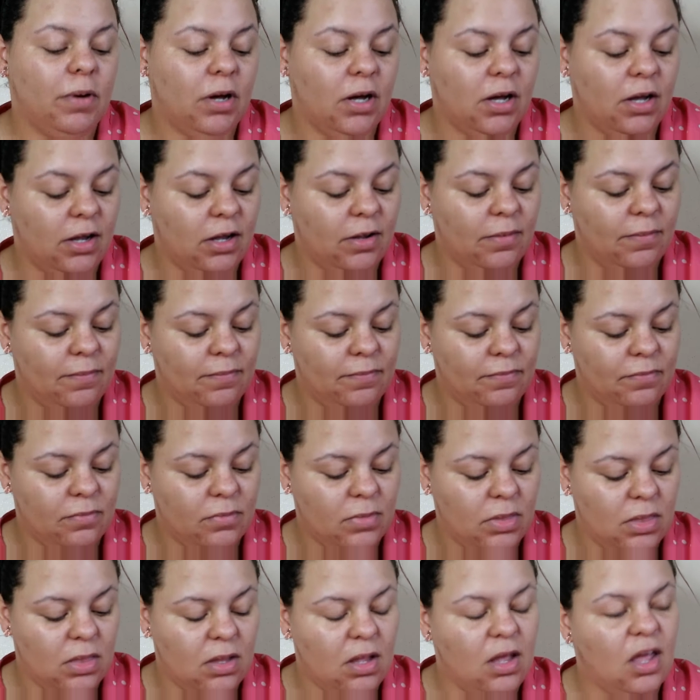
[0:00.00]
but
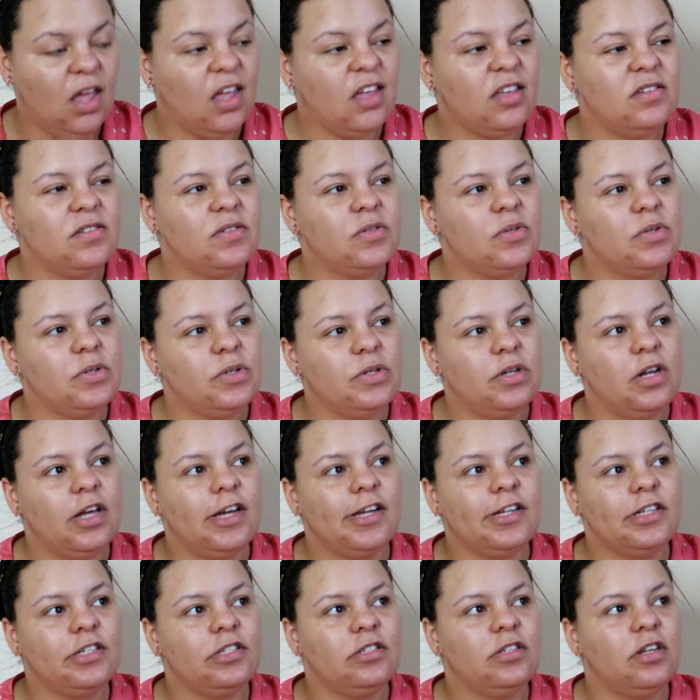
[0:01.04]
I saw
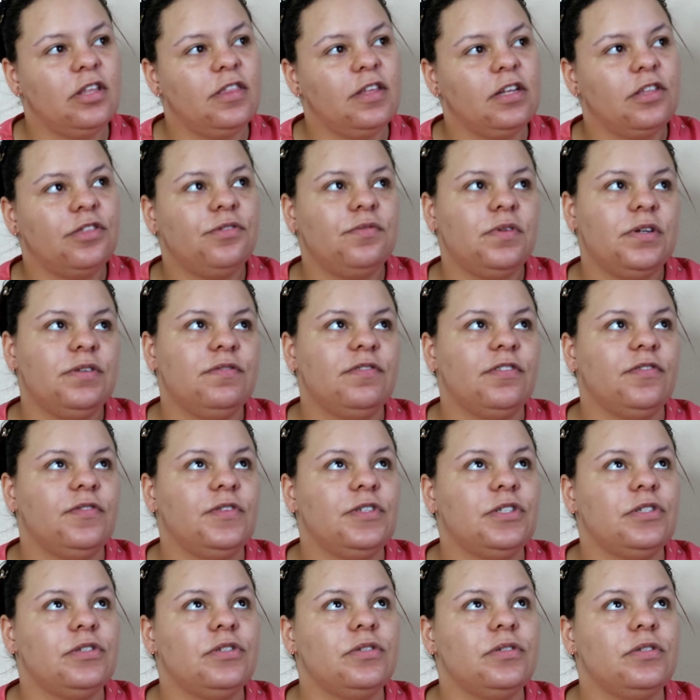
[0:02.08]
like, I think 3
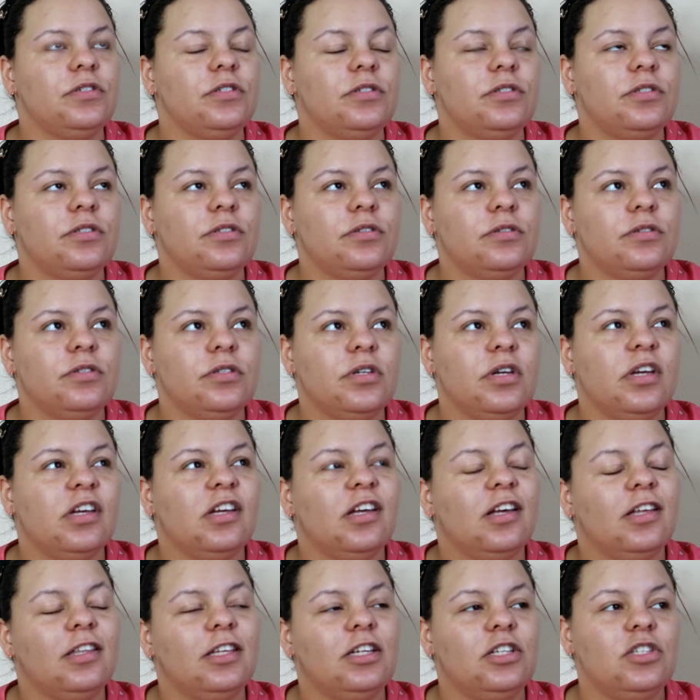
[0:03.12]
reviews.
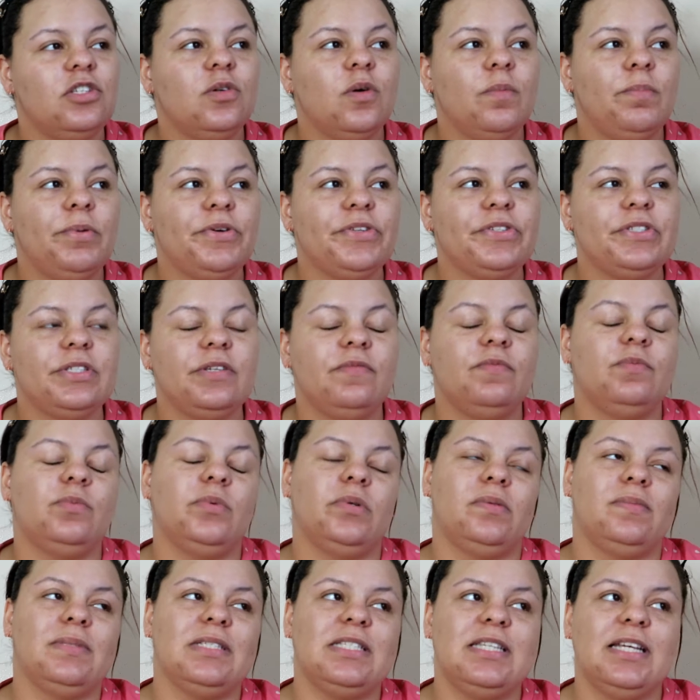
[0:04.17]
I think 2 are positive,
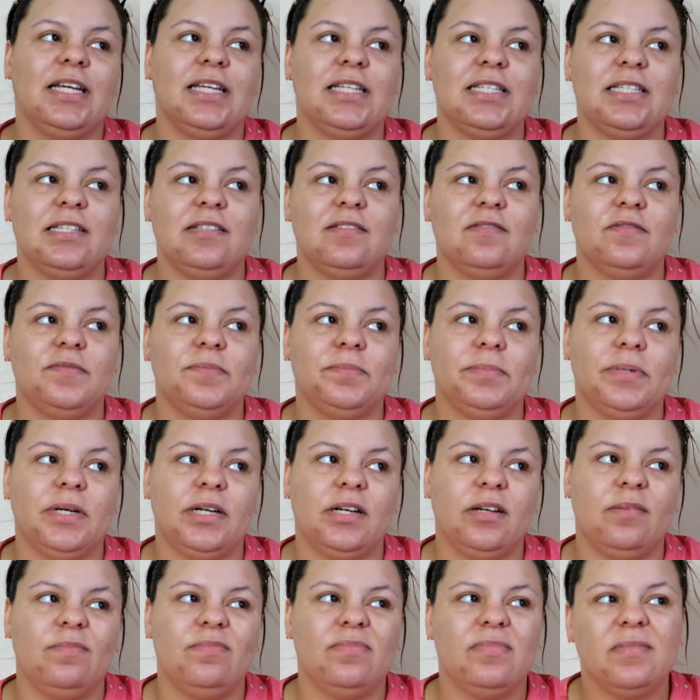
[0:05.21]
1 was negative,
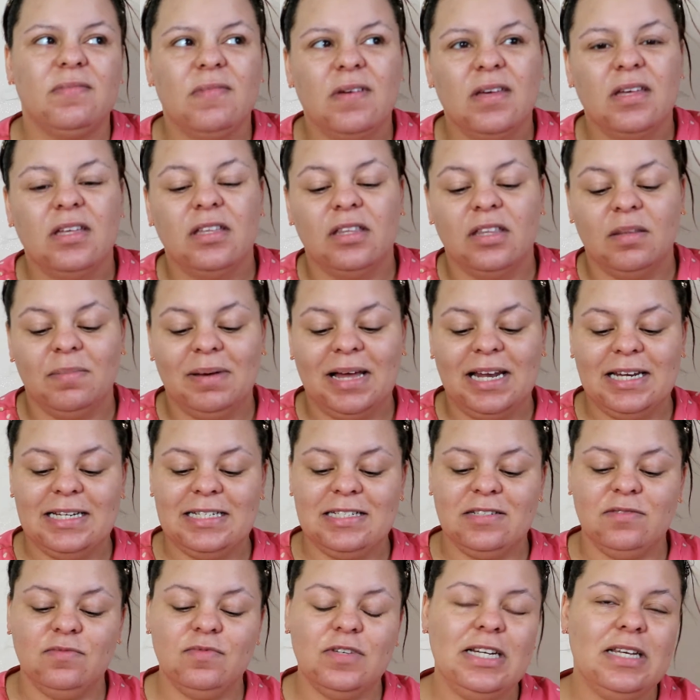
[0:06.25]
but the palette
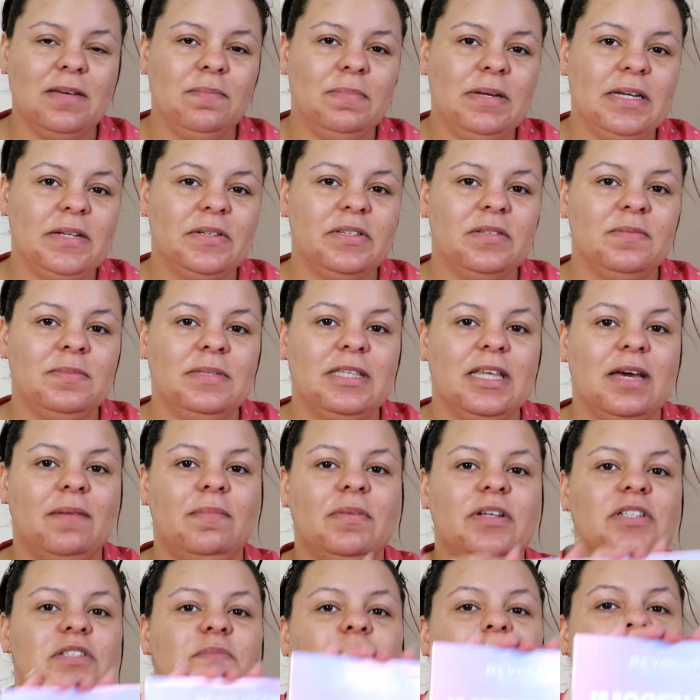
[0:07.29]
didn't really appeal to me that
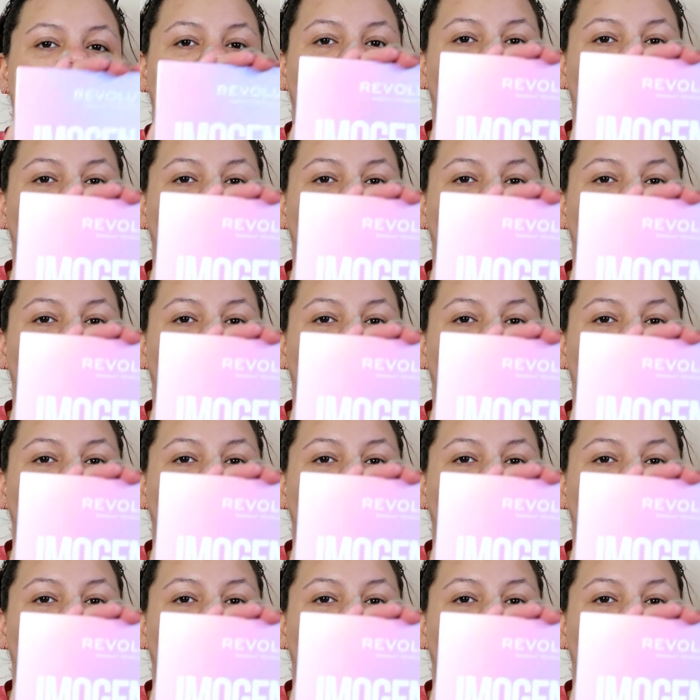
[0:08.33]
much. But